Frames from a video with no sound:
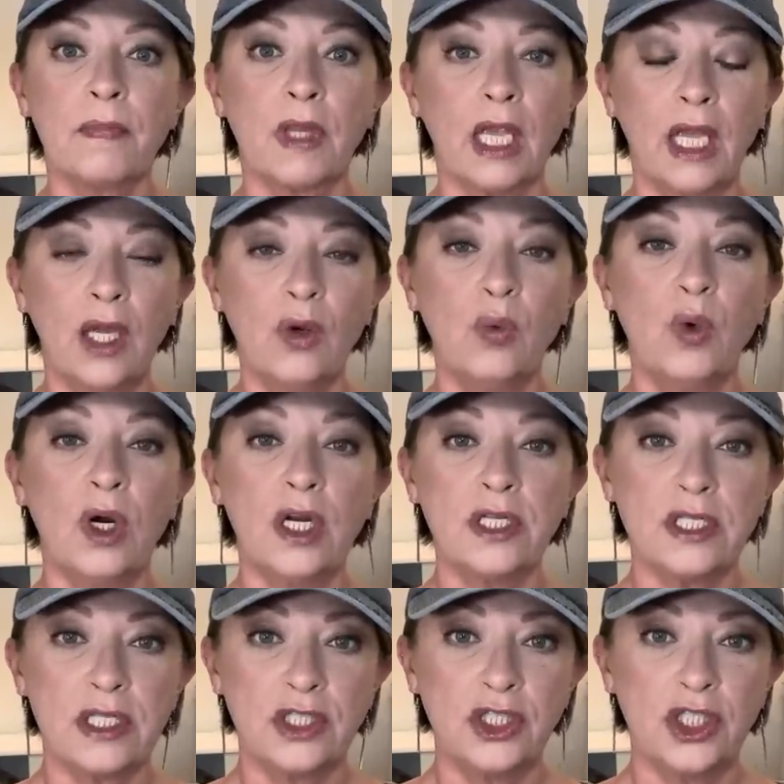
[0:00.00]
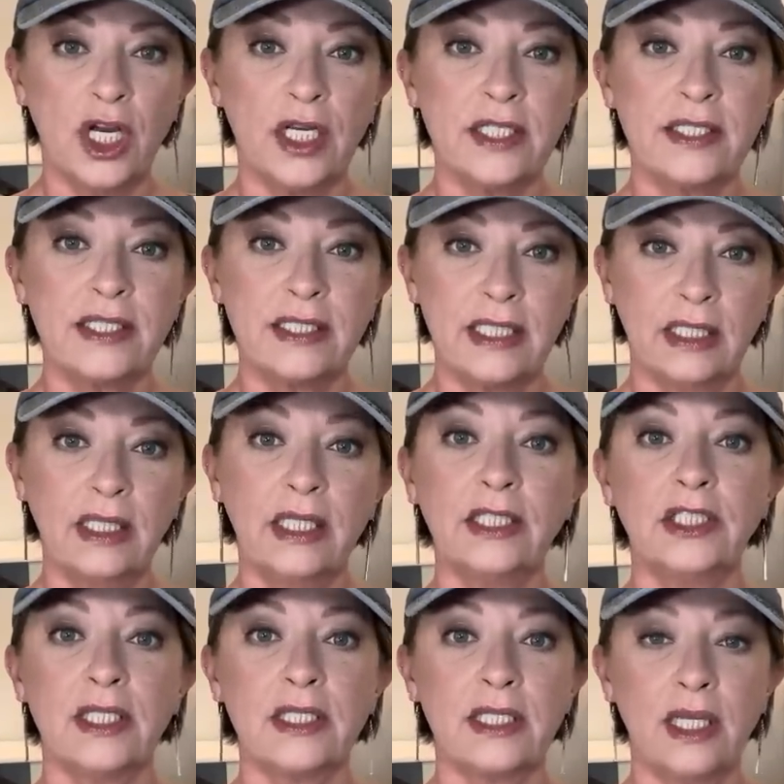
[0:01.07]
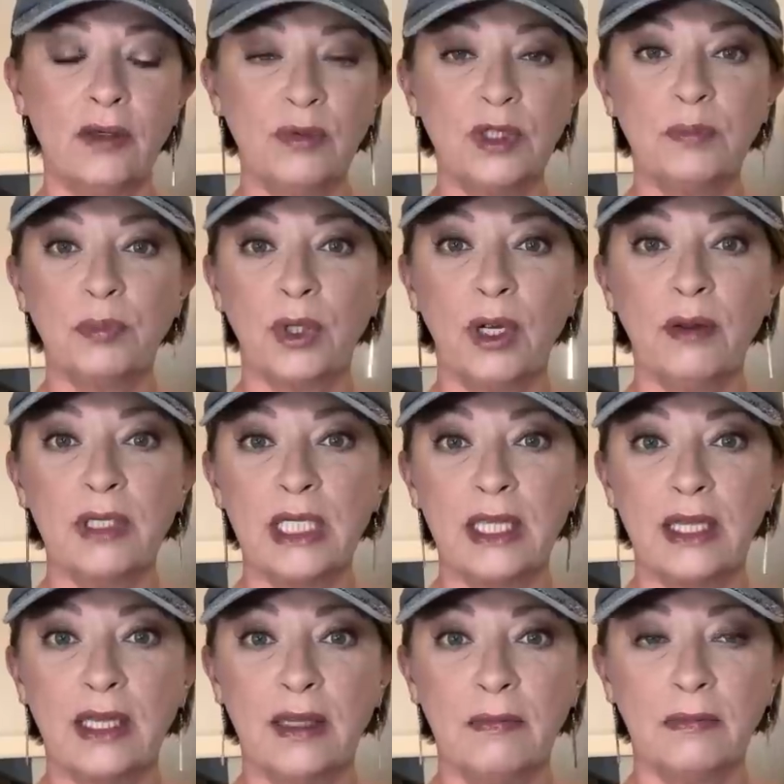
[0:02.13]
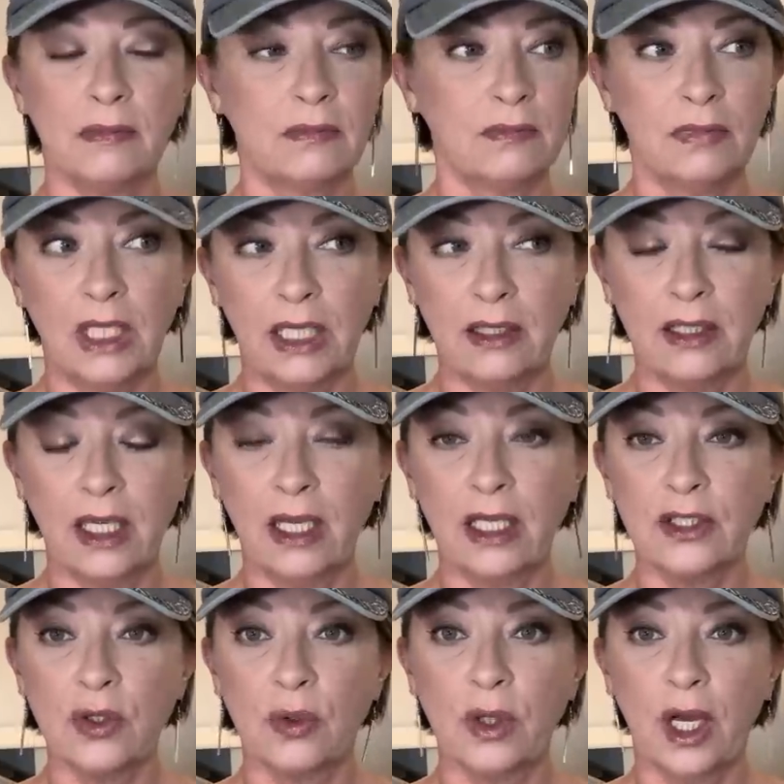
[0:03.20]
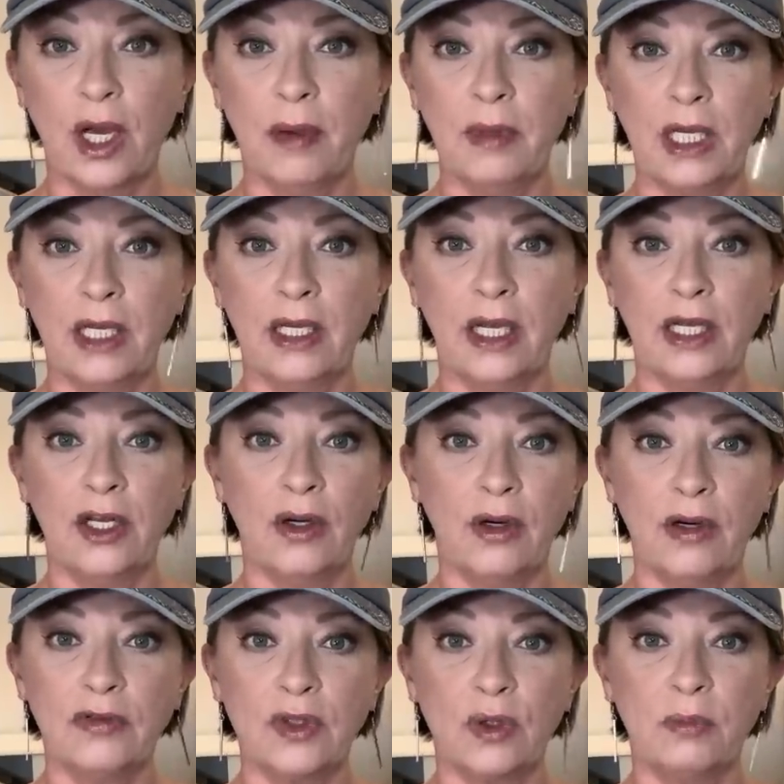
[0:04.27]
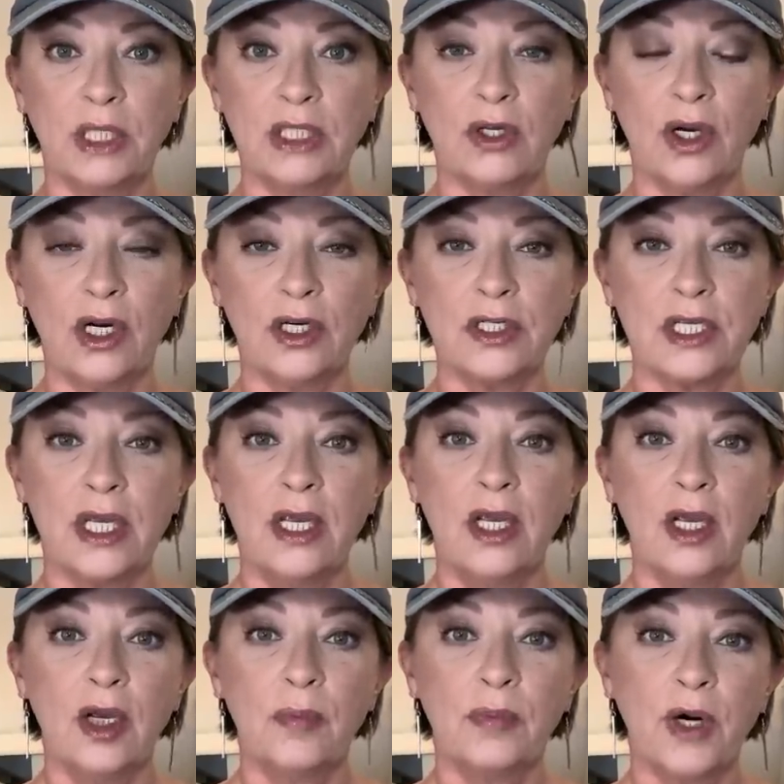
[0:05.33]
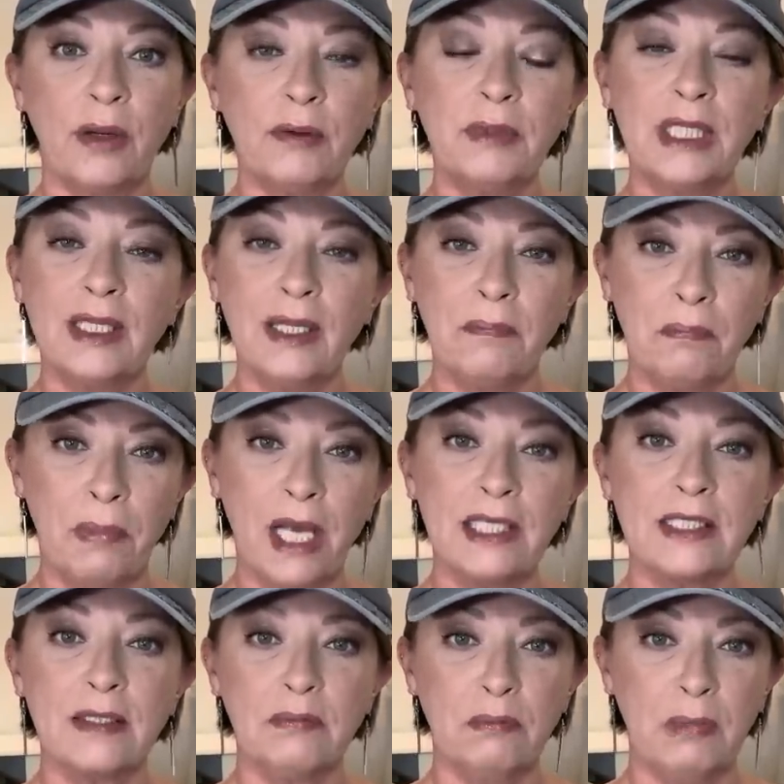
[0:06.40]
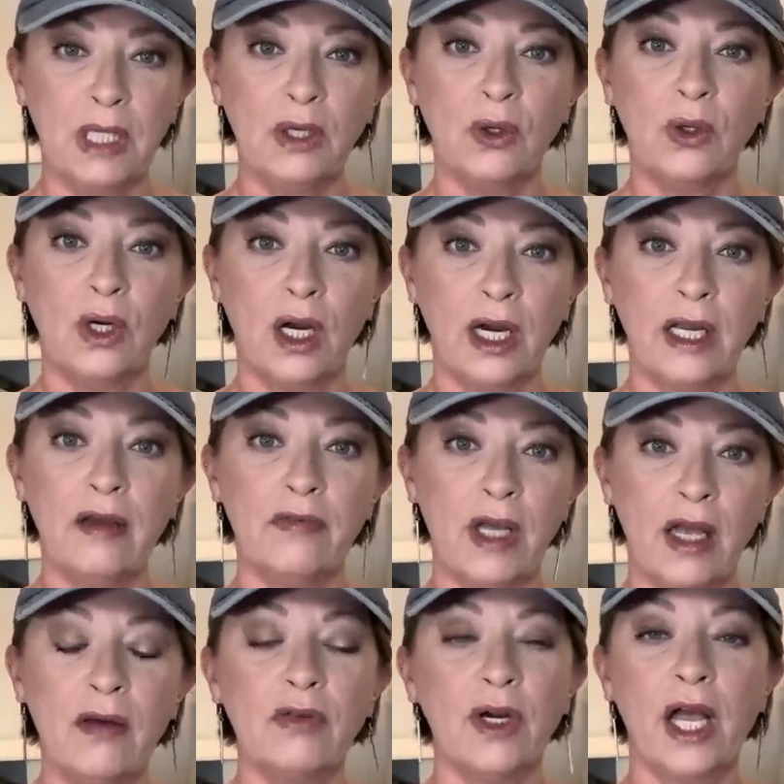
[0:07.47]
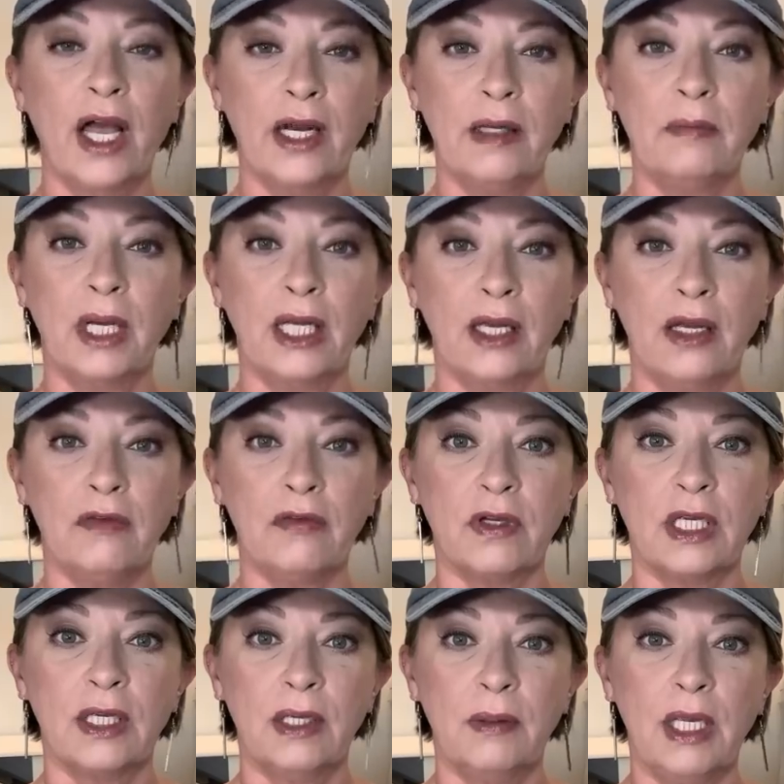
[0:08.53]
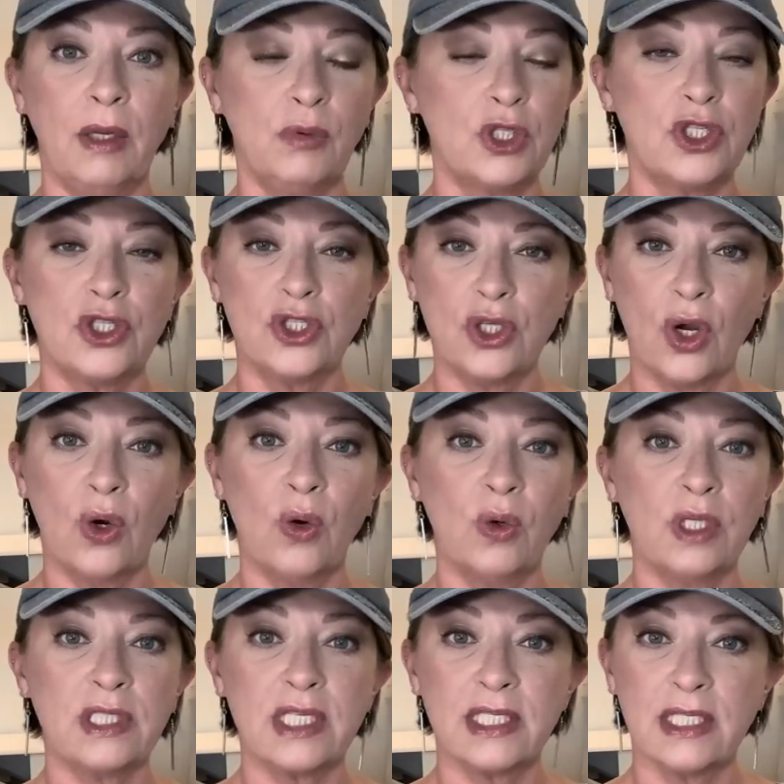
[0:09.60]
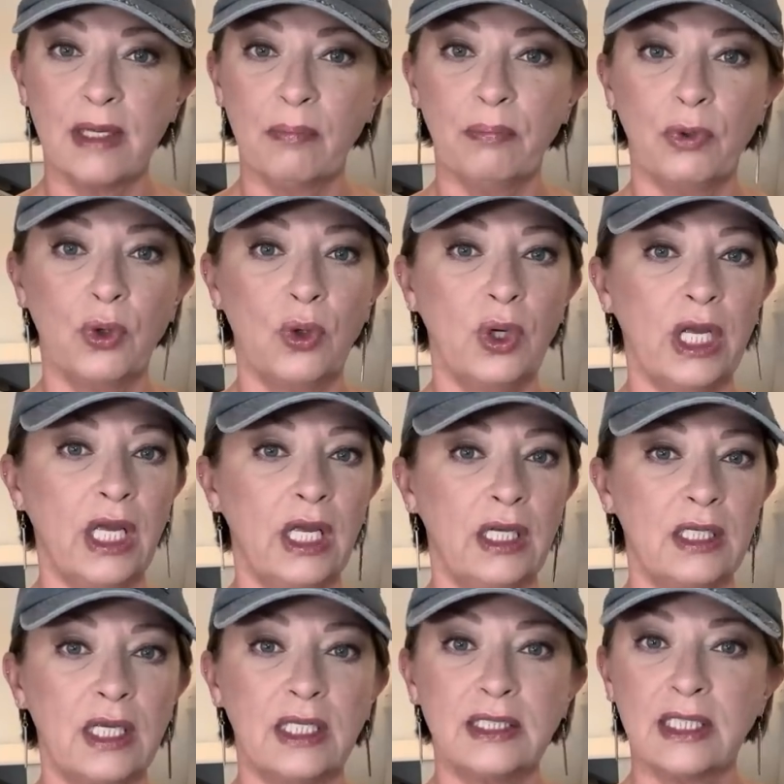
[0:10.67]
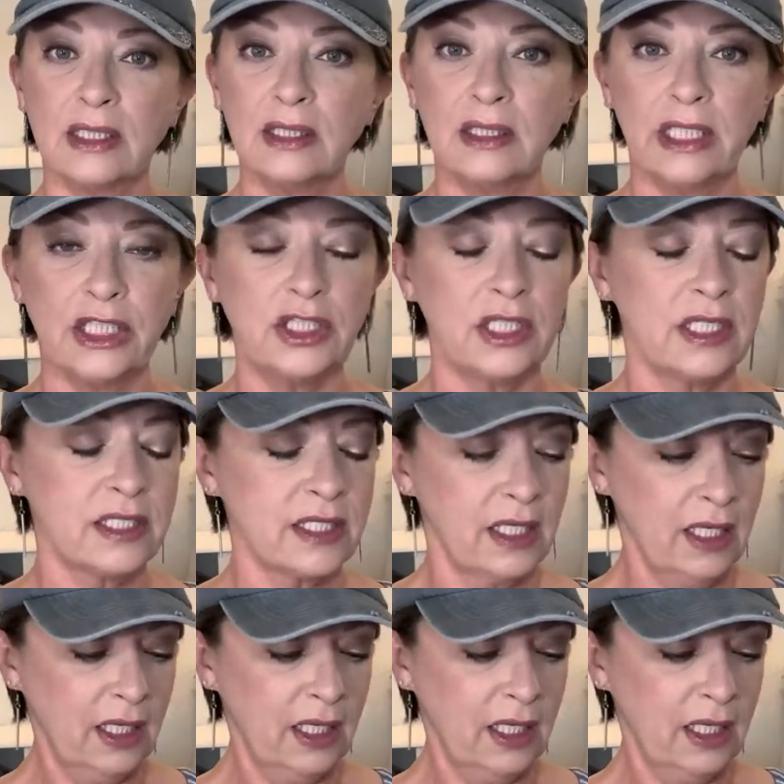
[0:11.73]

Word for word: It was just delicious. It was probably, I think I told hubby, and I know I've told my daughters, probably the best meal I have ever had in my life. It was so simple and delicious.